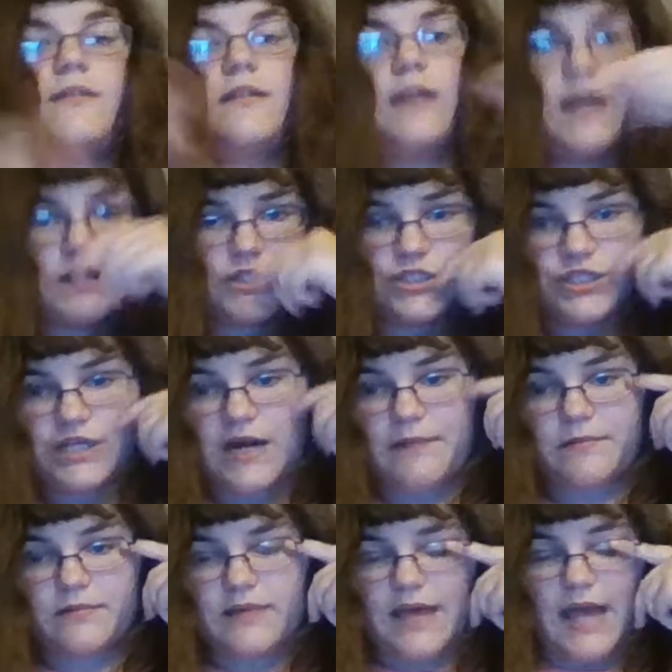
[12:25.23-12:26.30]
the next year
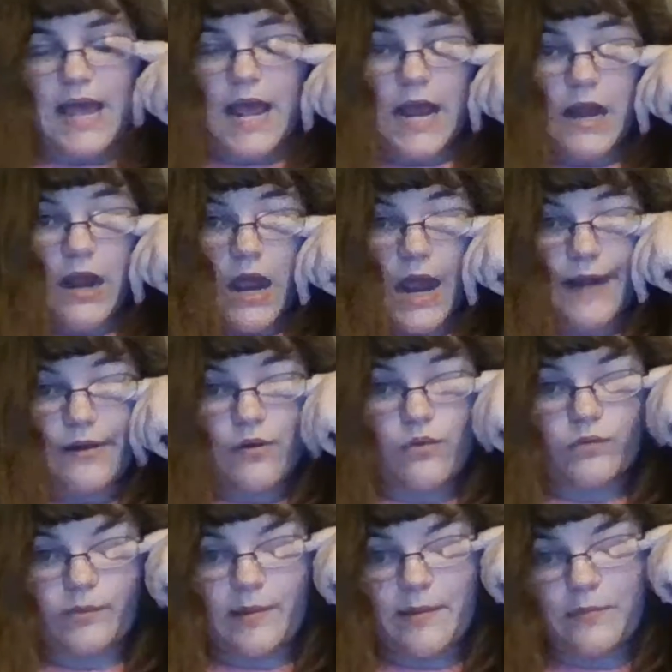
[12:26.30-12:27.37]
after that, I don't
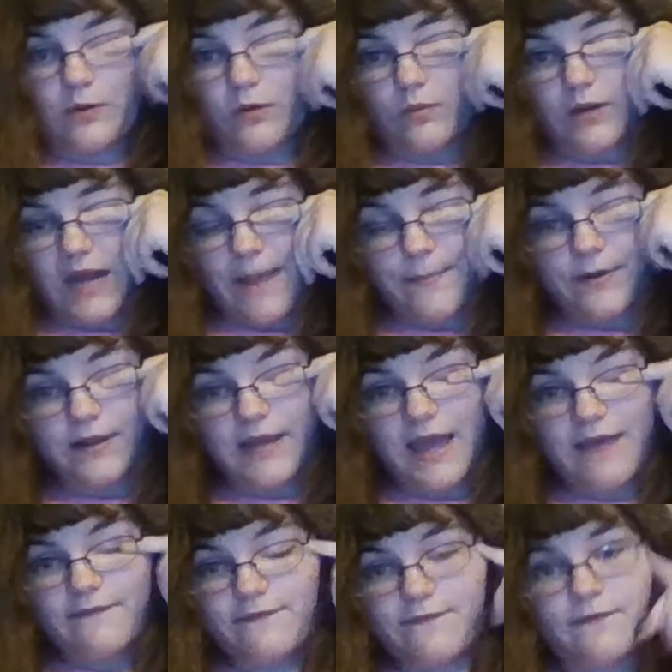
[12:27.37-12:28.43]
remember what happened to
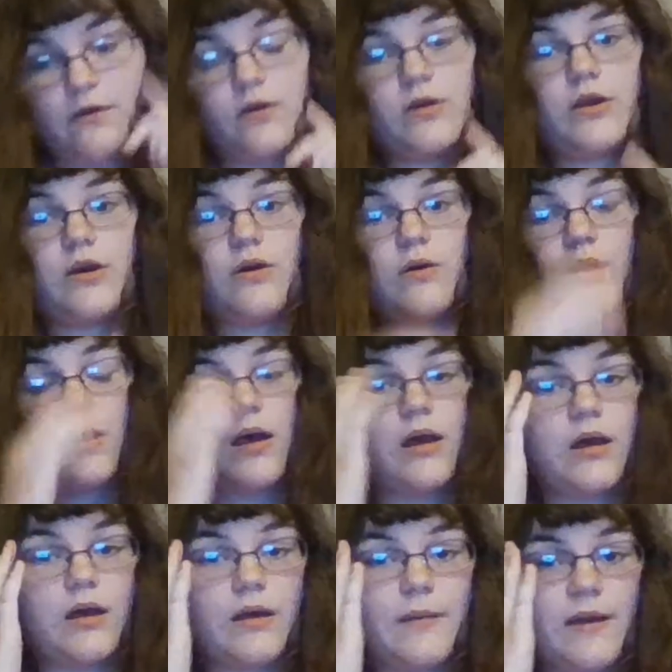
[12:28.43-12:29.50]
that photo.
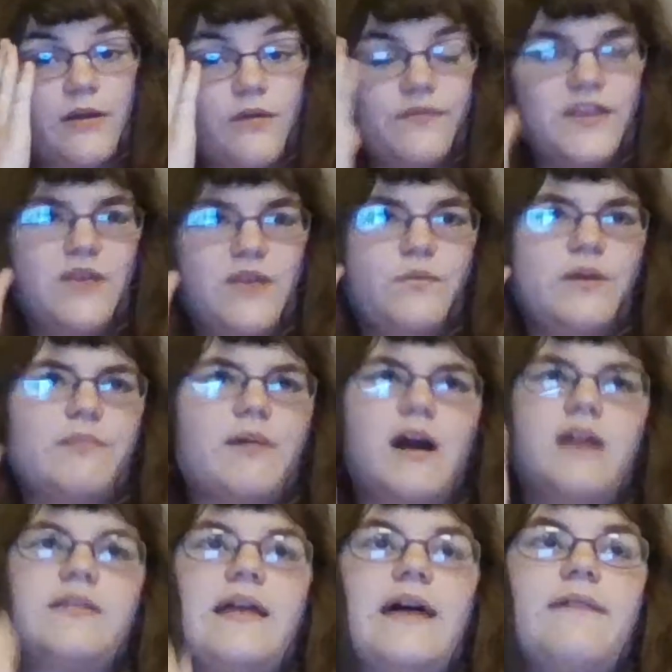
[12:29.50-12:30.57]
I don't think we
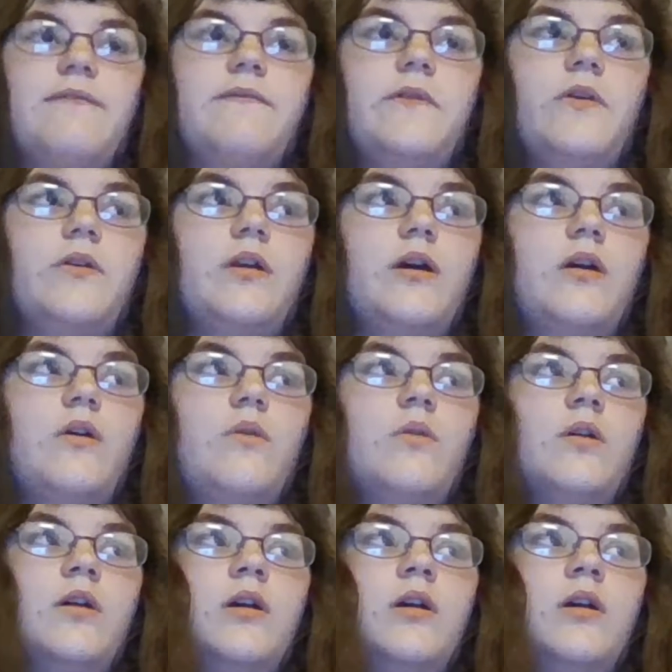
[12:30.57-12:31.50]
bought that photo.